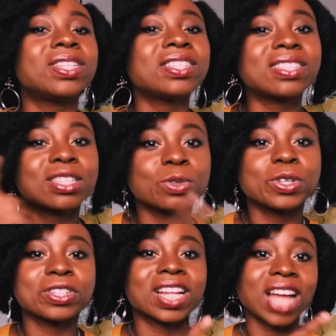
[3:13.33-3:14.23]
this
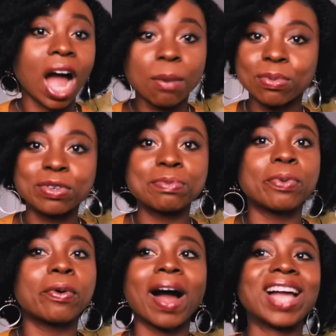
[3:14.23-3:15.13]
situation had happened,
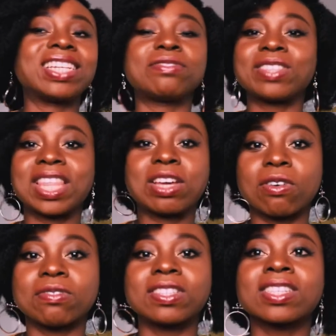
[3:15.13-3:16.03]
but I didn't even think
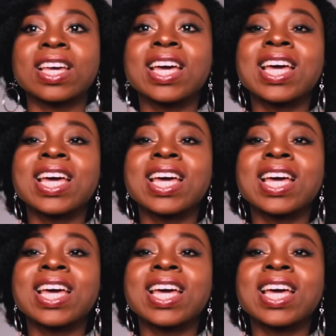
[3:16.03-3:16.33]
of it.